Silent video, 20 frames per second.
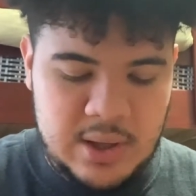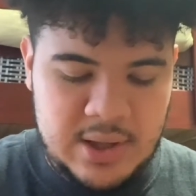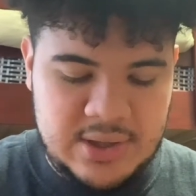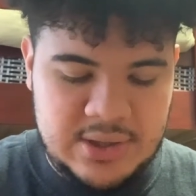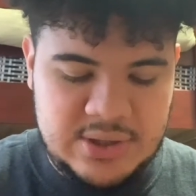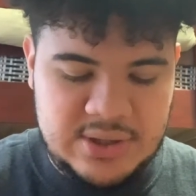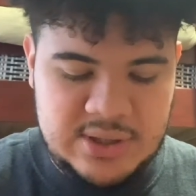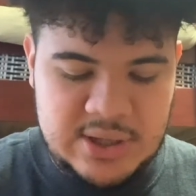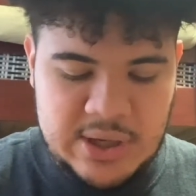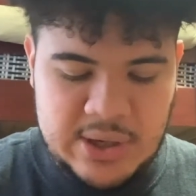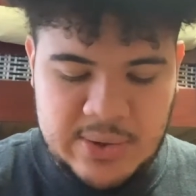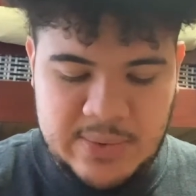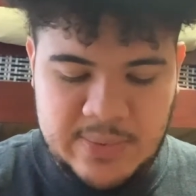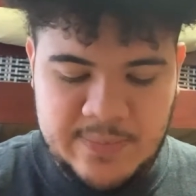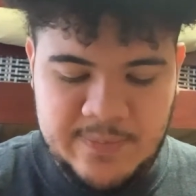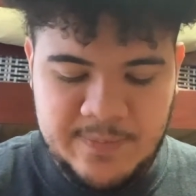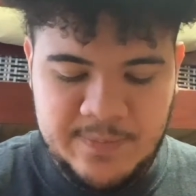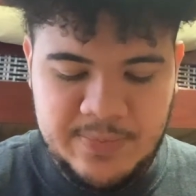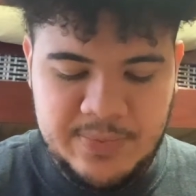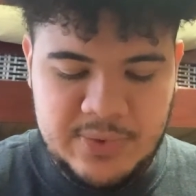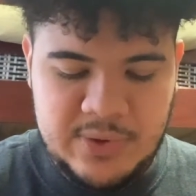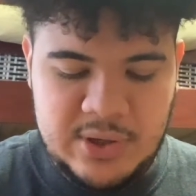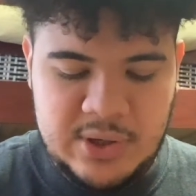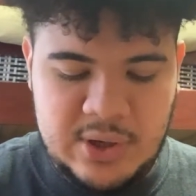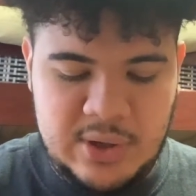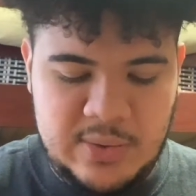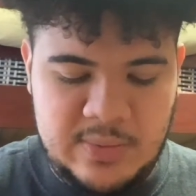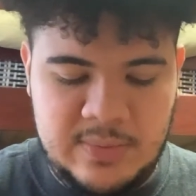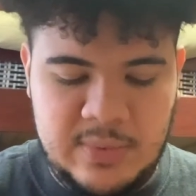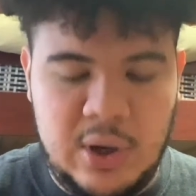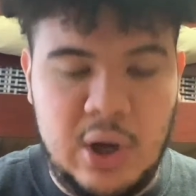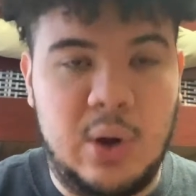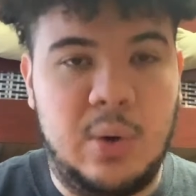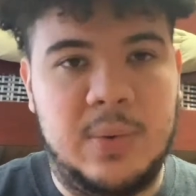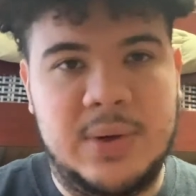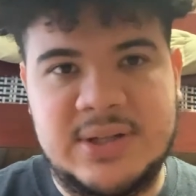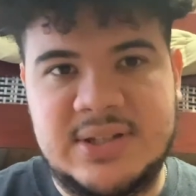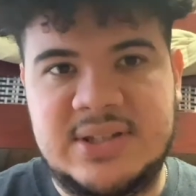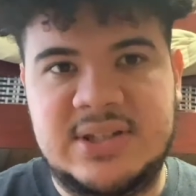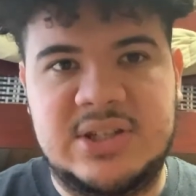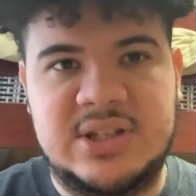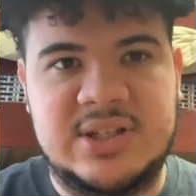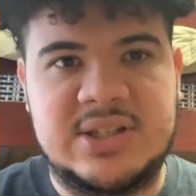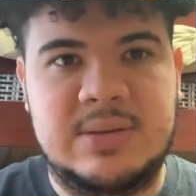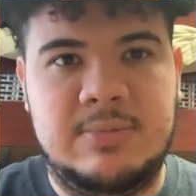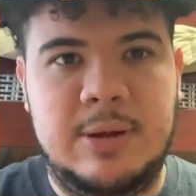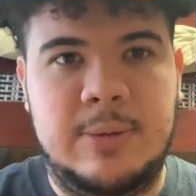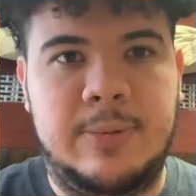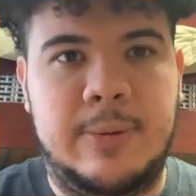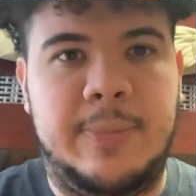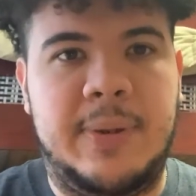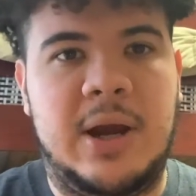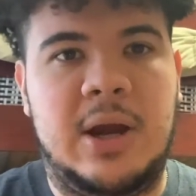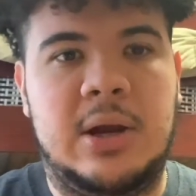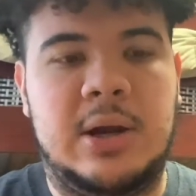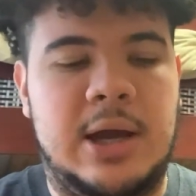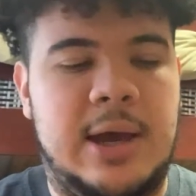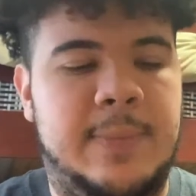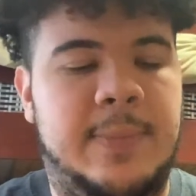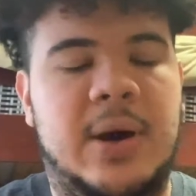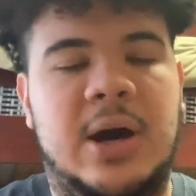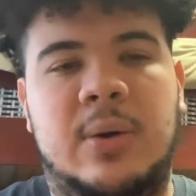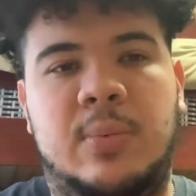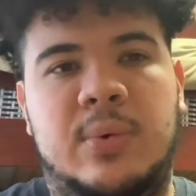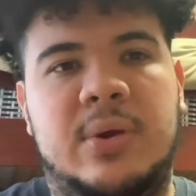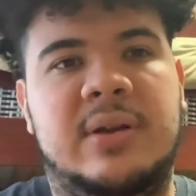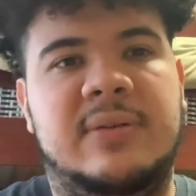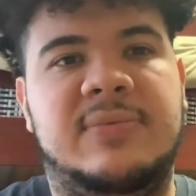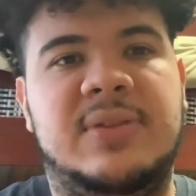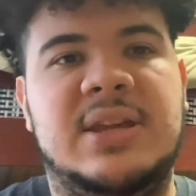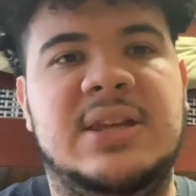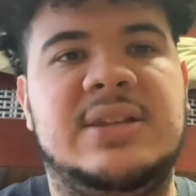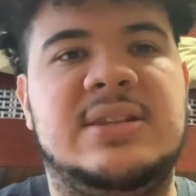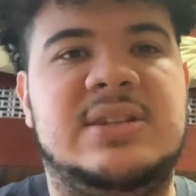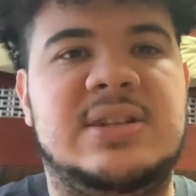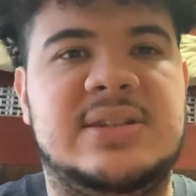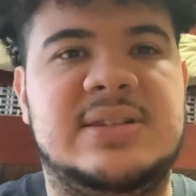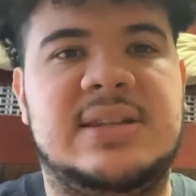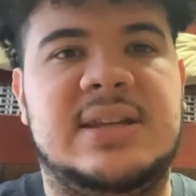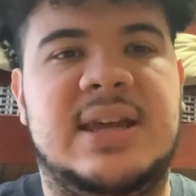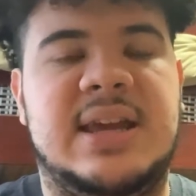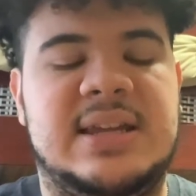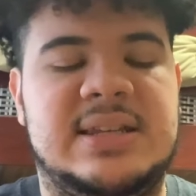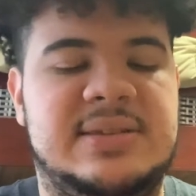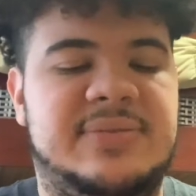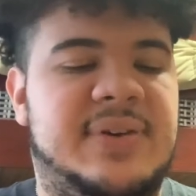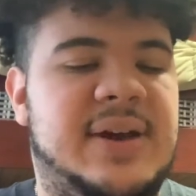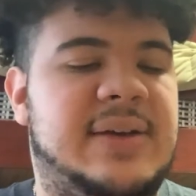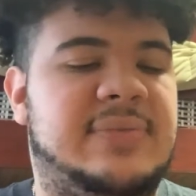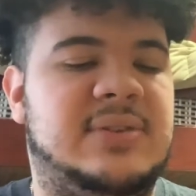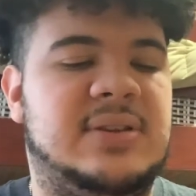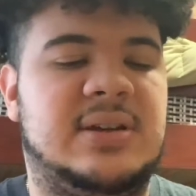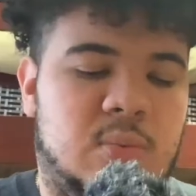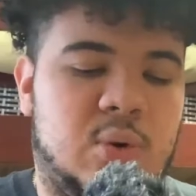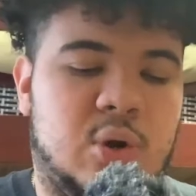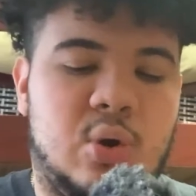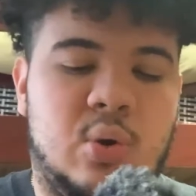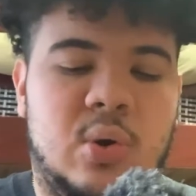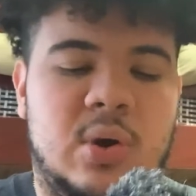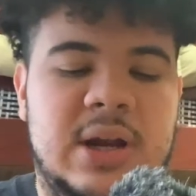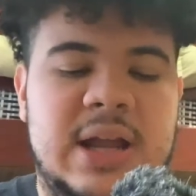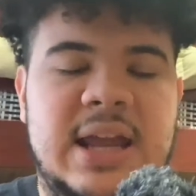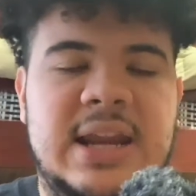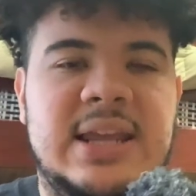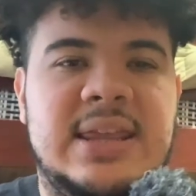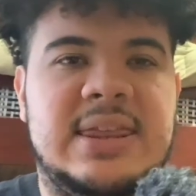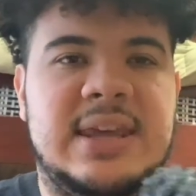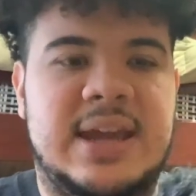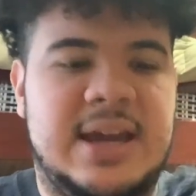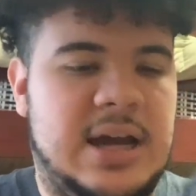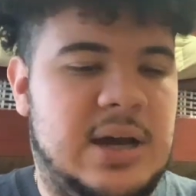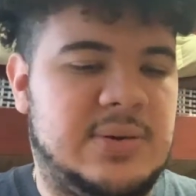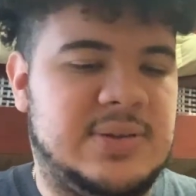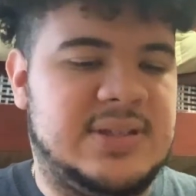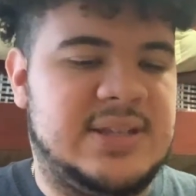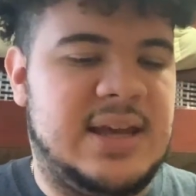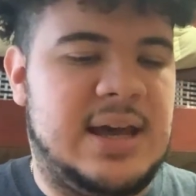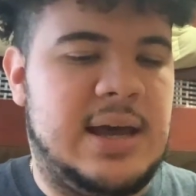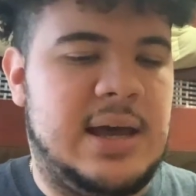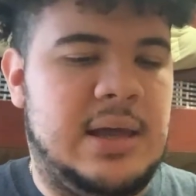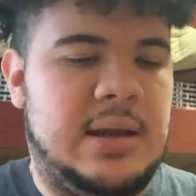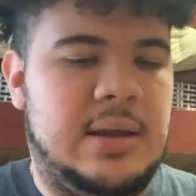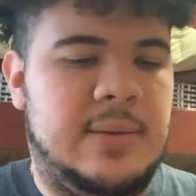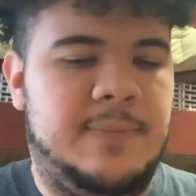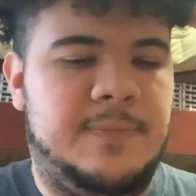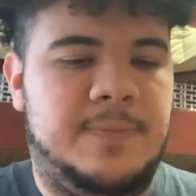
So, you know, always just to be prepared, I bought one of these just in case if I have to record anything outside